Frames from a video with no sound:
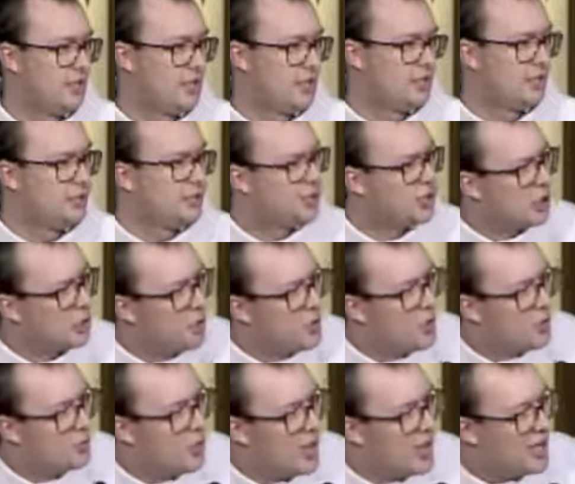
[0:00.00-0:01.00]
So show me
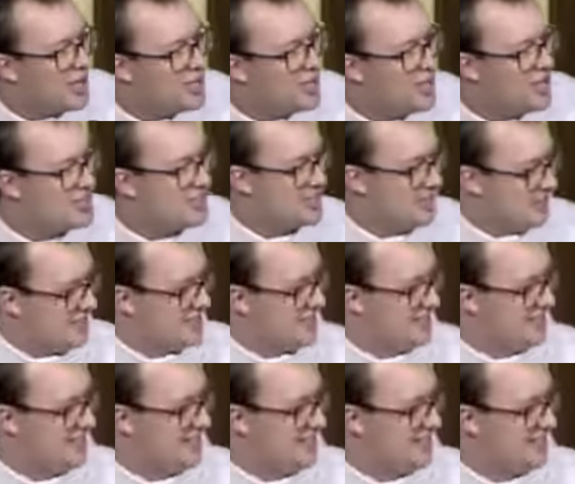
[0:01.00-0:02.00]
the way, Jesus.